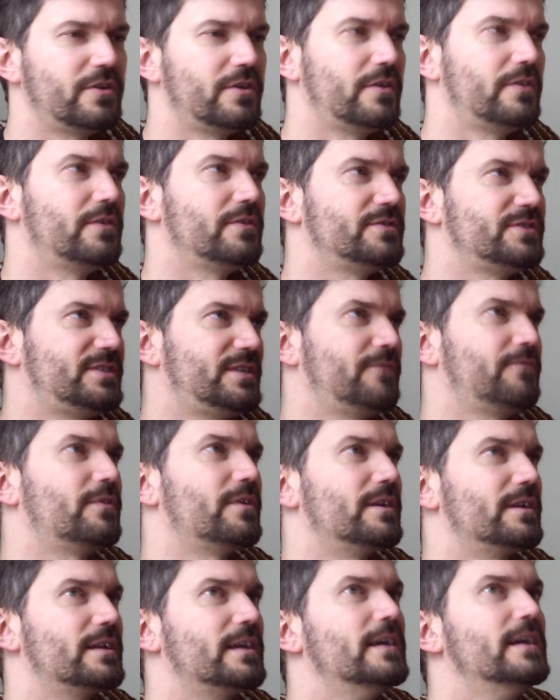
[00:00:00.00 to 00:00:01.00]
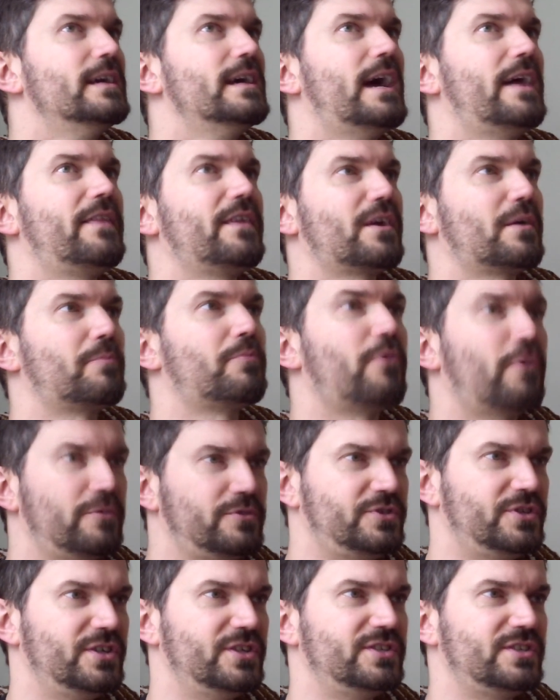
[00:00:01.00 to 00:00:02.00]
there's different, I think,
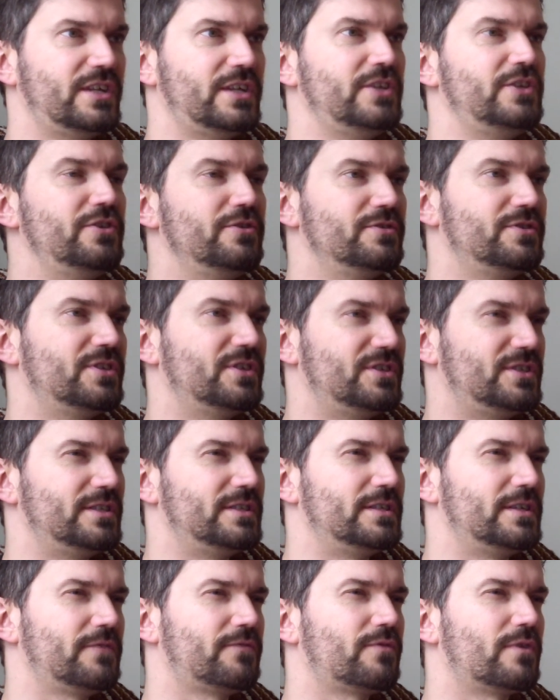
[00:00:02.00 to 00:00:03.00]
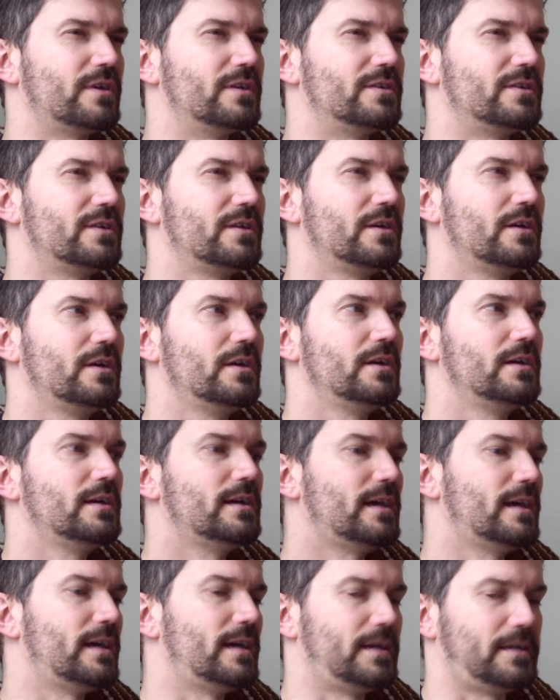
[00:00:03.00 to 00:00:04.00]
approaches and uses in different
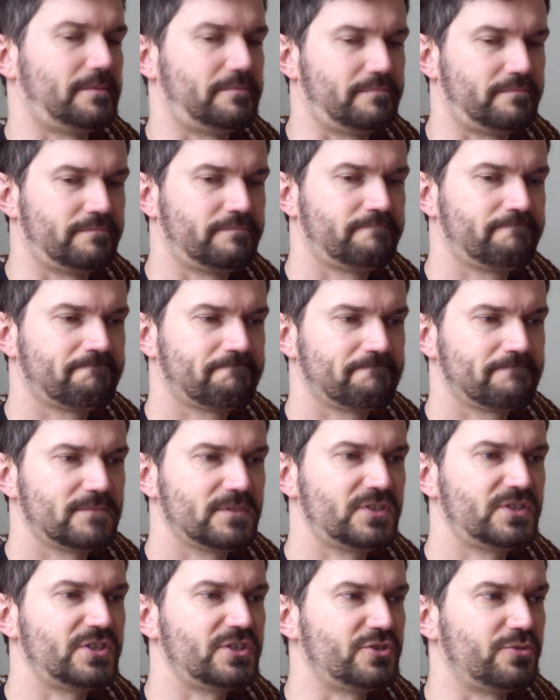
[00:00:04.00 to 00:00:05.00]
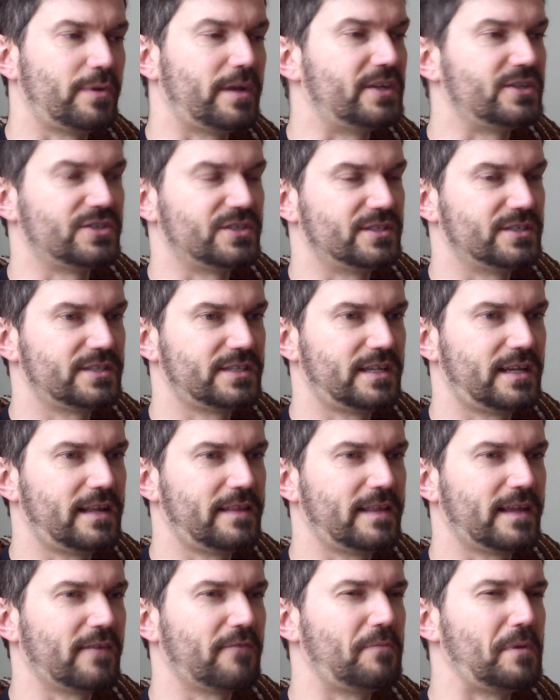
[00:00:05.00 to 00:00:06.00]
situations. And
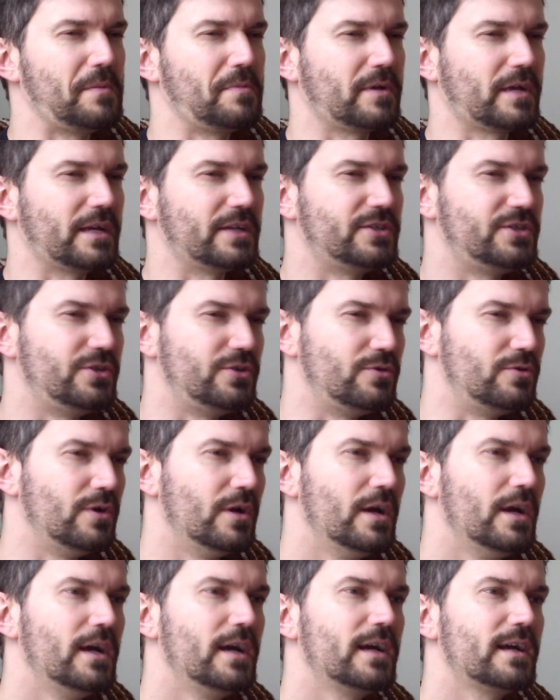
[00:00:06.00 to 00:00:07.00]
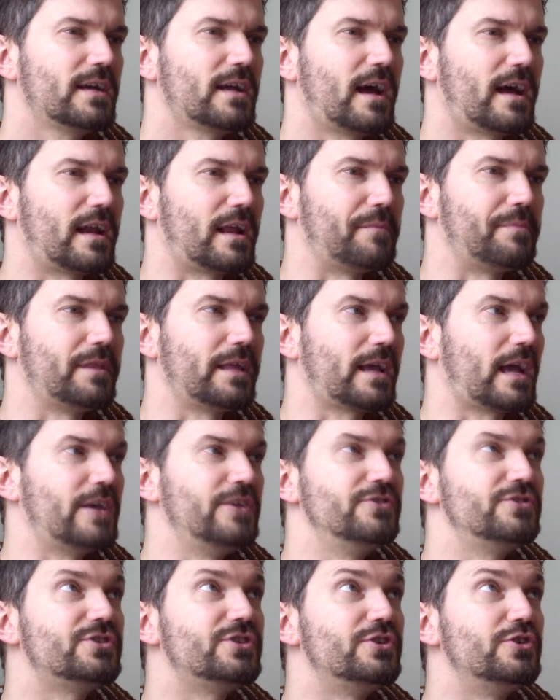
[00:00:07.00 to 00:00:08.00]
I think if people get too caught up, like
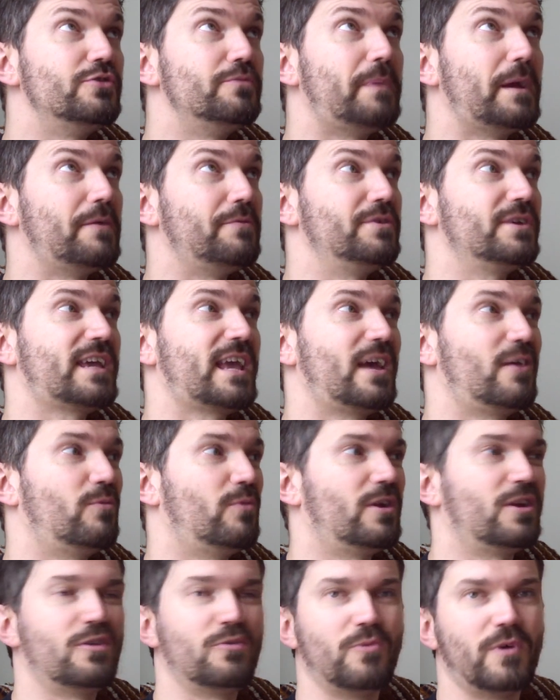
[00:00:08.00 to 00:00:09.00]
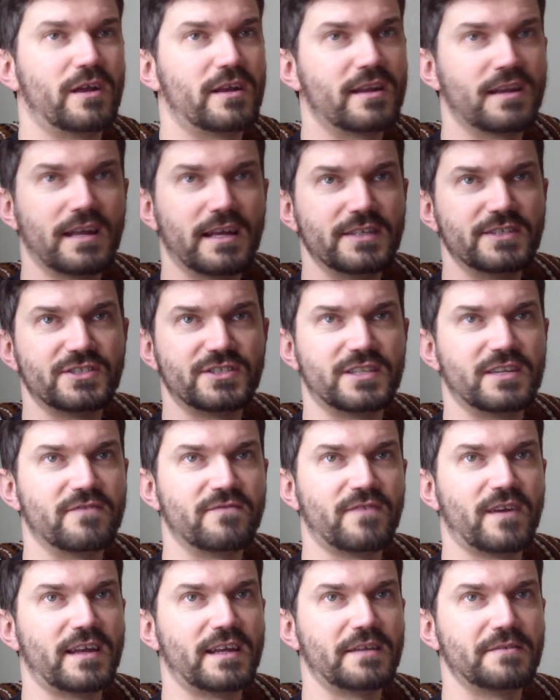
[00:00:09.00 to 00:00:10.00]
I used to do pay what you can one-on-one, and I just
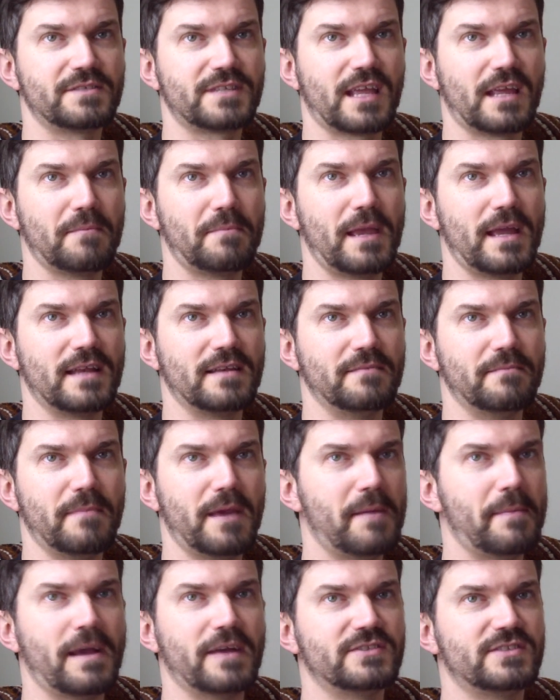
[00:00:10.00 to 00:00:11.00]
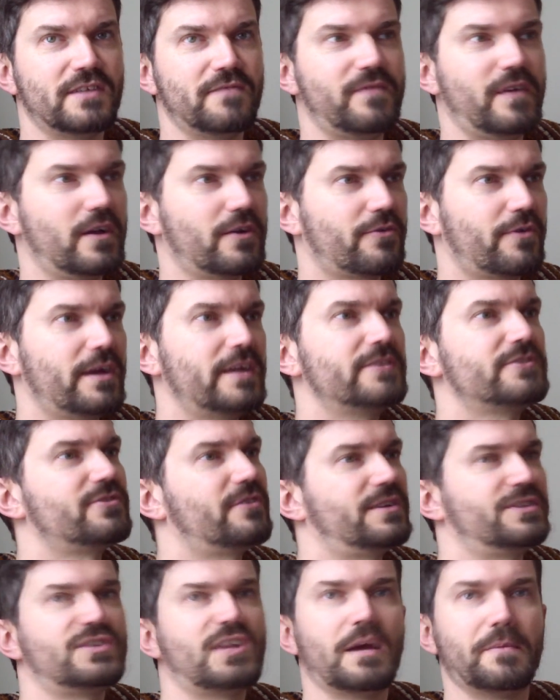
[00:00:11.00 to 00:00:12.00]
didn't find I was getting paid amounts that felt great,
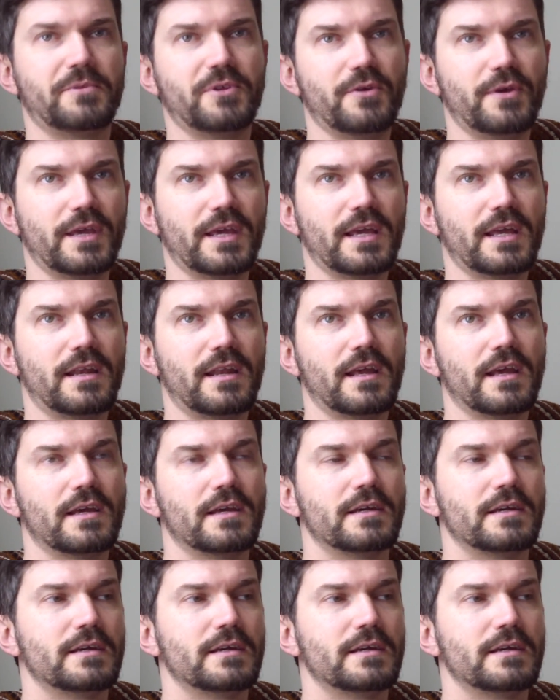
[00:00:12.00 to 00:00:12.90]
so I stopped doing it.